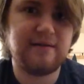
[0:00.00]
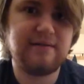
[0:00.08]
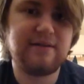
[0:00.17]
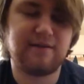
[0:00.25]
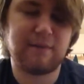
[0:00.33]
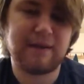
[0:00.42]

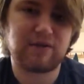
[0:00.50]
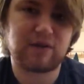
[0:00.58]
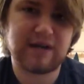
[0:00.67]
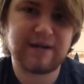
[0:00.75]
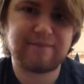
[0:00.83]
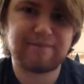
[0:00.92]
Devil May
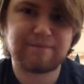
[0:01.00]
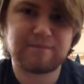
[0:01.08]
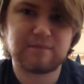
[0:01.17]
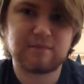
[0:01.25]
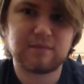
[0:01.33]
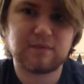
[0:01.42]
Cry,
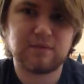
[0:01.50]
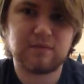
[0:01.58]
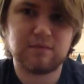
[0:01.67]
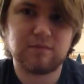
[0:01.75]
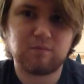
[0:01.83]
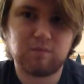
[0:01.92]

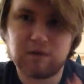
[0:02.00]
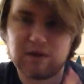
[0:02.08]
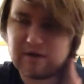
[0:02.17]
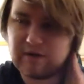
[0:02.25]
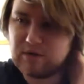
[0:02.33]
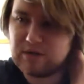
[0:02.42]

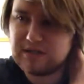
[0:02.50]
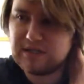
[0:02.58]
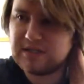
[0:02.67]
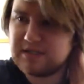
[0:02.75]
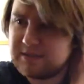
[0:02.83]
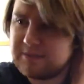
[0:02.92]
where it
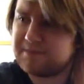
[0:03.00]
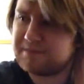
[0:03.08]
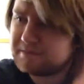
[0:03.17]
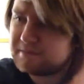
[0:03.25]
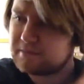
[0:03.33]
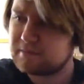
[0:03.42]
was
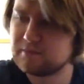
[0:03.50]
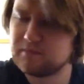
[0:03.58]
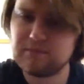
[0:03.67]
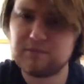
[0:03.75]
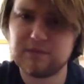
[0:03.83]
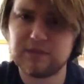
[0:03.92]

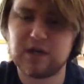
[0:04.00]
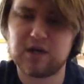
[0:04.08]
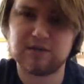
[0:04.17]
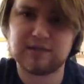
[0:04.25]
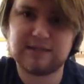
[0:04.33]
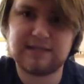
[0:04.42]

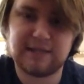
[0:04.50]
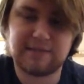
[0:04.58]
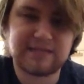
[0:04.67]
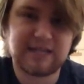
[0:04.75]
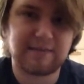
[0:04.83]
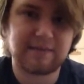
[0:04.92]
all
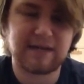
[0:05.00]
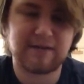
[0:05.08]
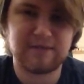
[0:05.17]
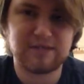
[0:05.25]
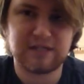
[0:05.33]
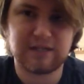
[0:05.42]
dubstep kind of
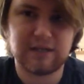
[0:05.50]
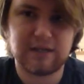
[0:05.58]
music.